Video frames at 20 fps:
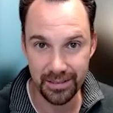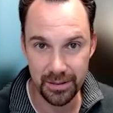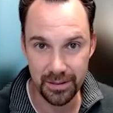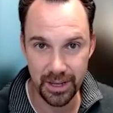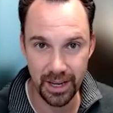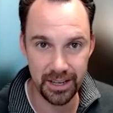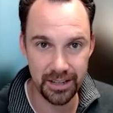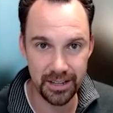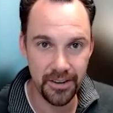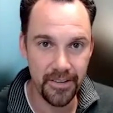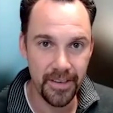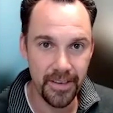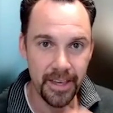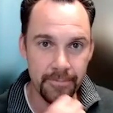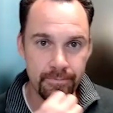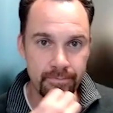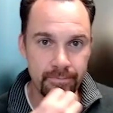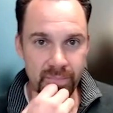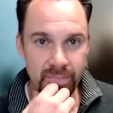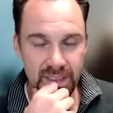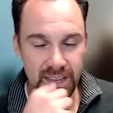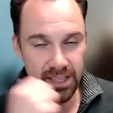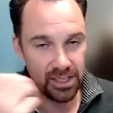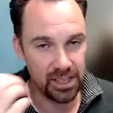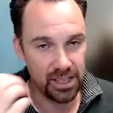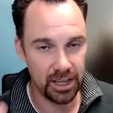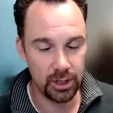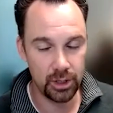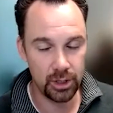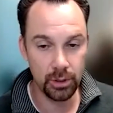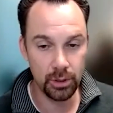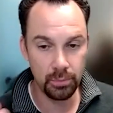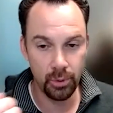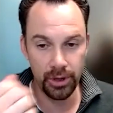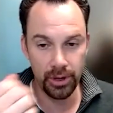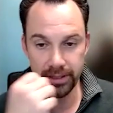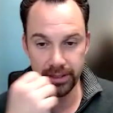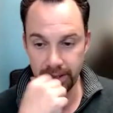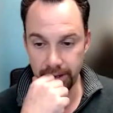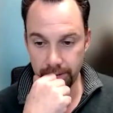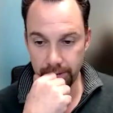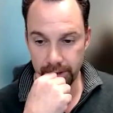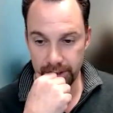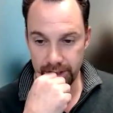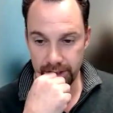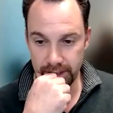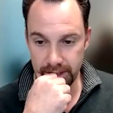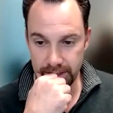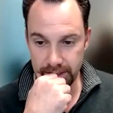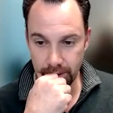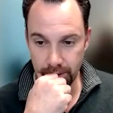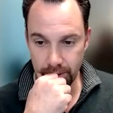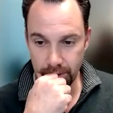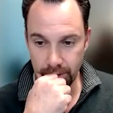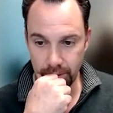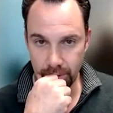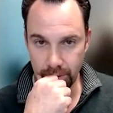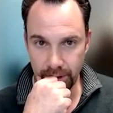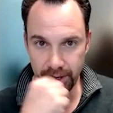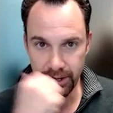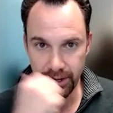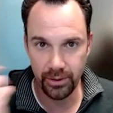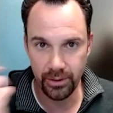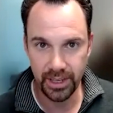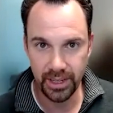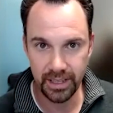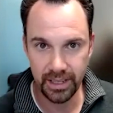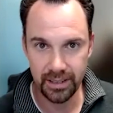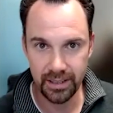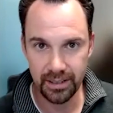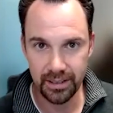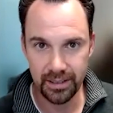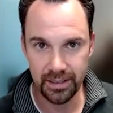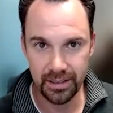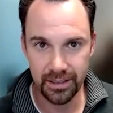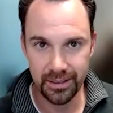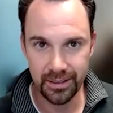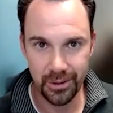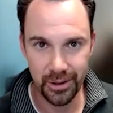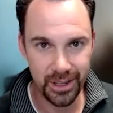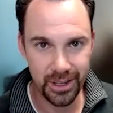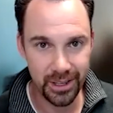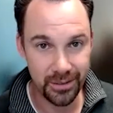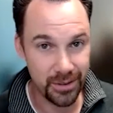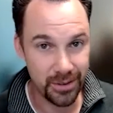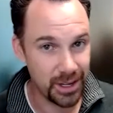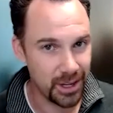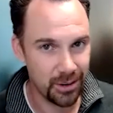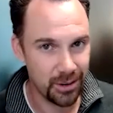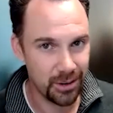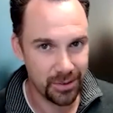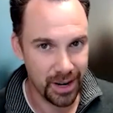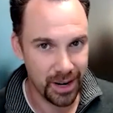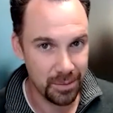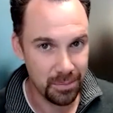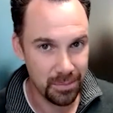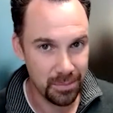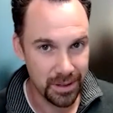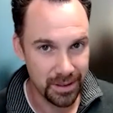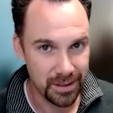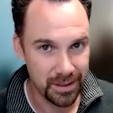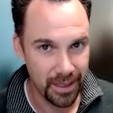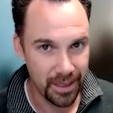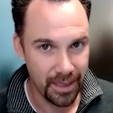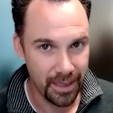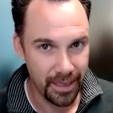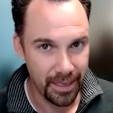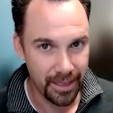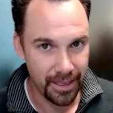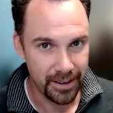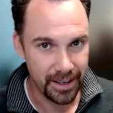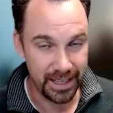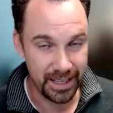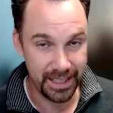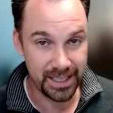That's kind of your point, though, which is, where do you get the video from, right?